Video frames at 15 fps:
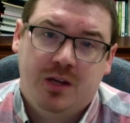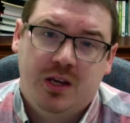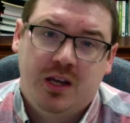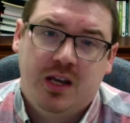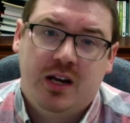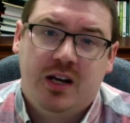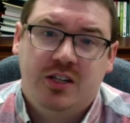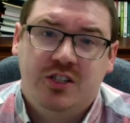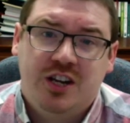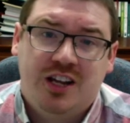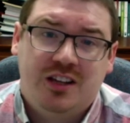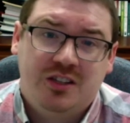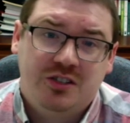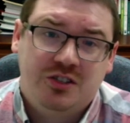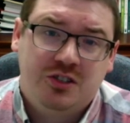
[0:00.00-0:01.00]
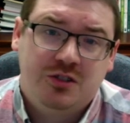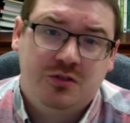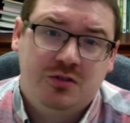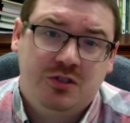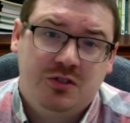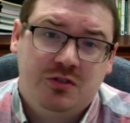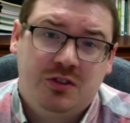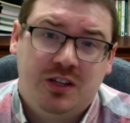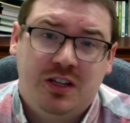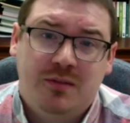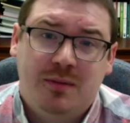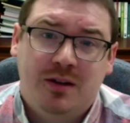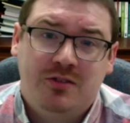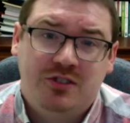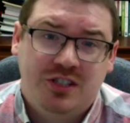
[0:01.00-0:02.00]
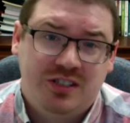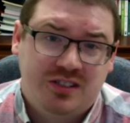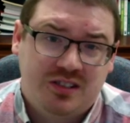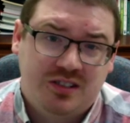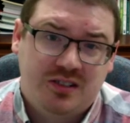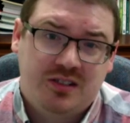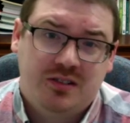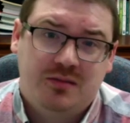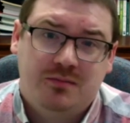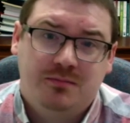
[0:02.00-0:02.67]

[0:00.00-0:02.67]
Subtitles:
And I challenge you to think about Jesus